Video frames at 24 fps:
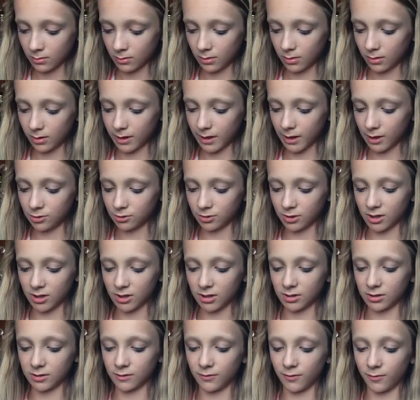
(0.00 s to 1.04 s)
Holiday
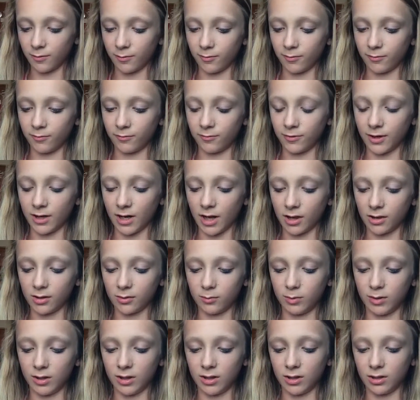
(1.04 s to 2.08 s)
Traditions Vanilla
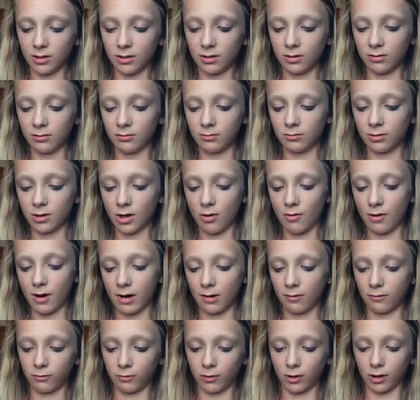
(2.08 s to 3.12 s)
Bean
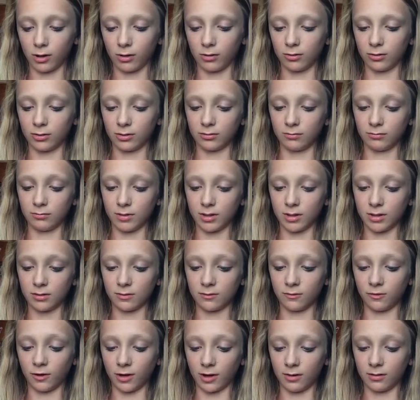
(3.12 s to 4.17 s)
Noel Fragrance
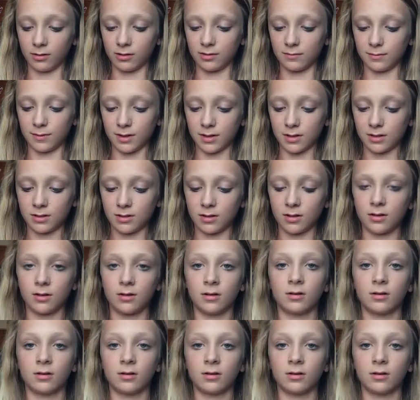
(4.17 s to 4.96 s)
Mist.